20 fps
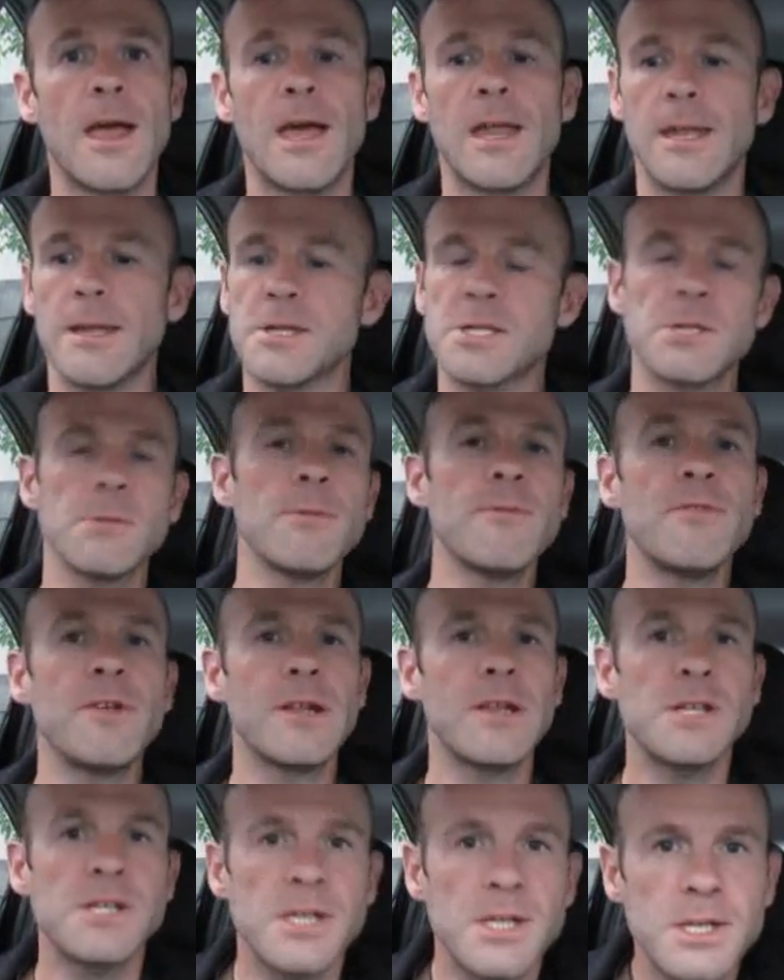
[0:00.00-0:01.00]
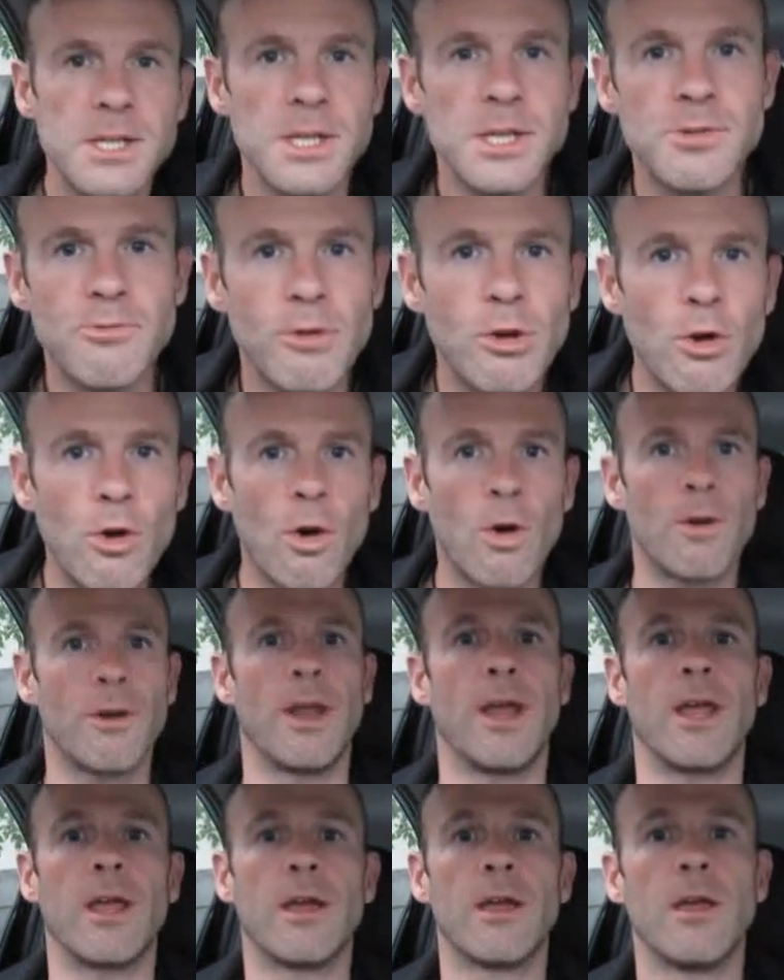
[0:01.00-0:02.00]
Now, some of you listening to this
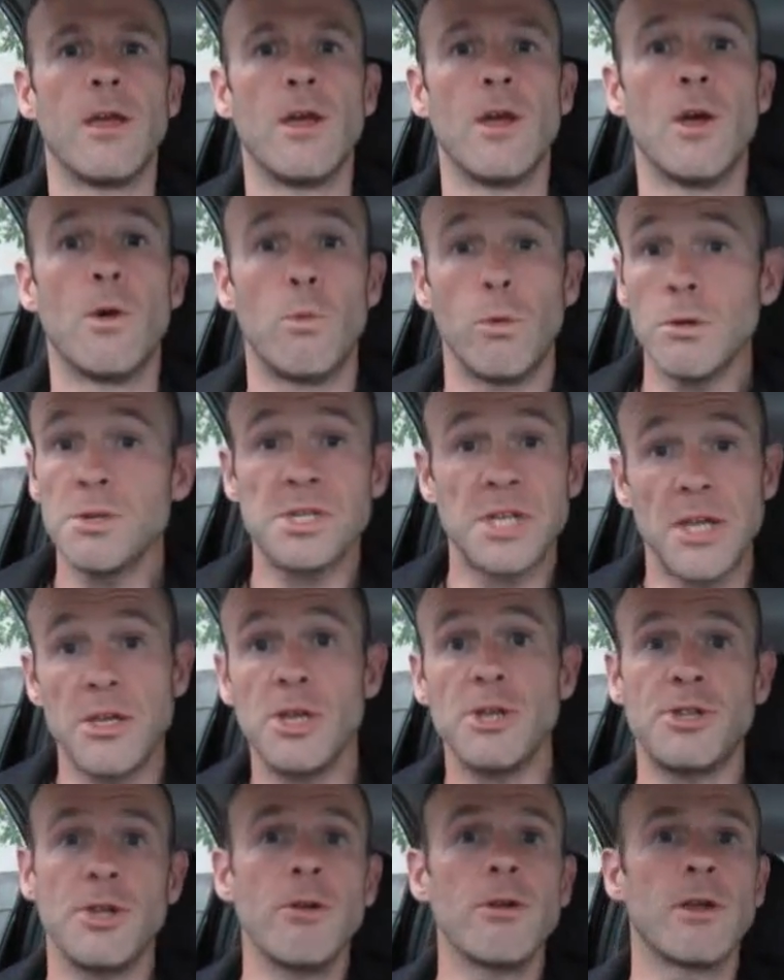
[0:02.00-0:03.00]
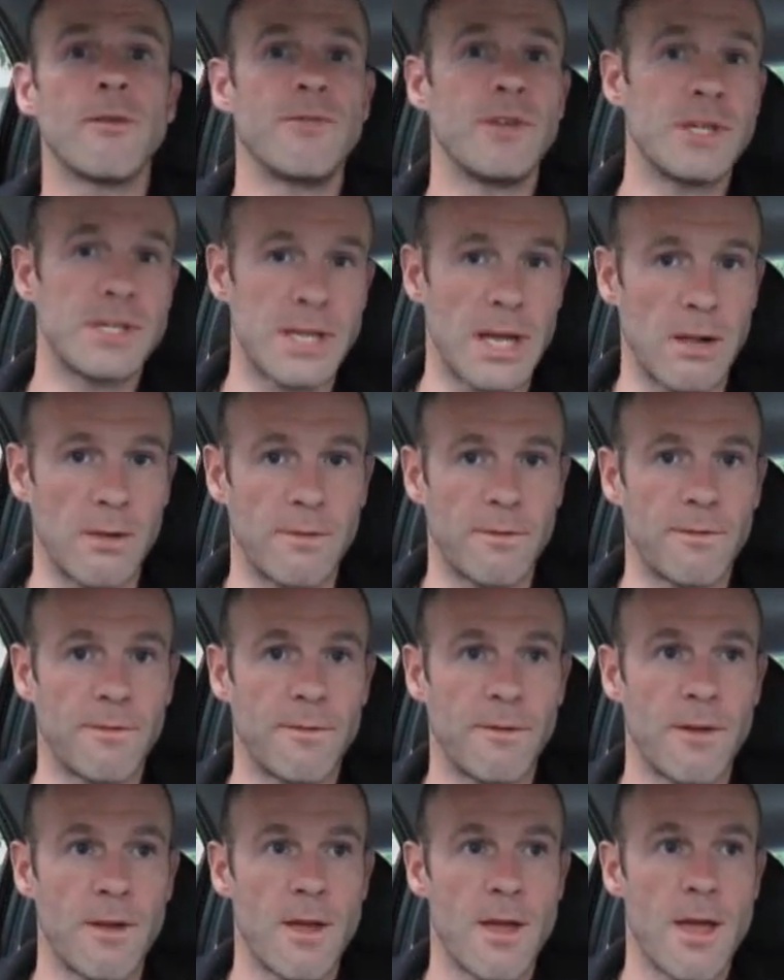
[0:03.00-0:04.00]
recording will say you do love yourself.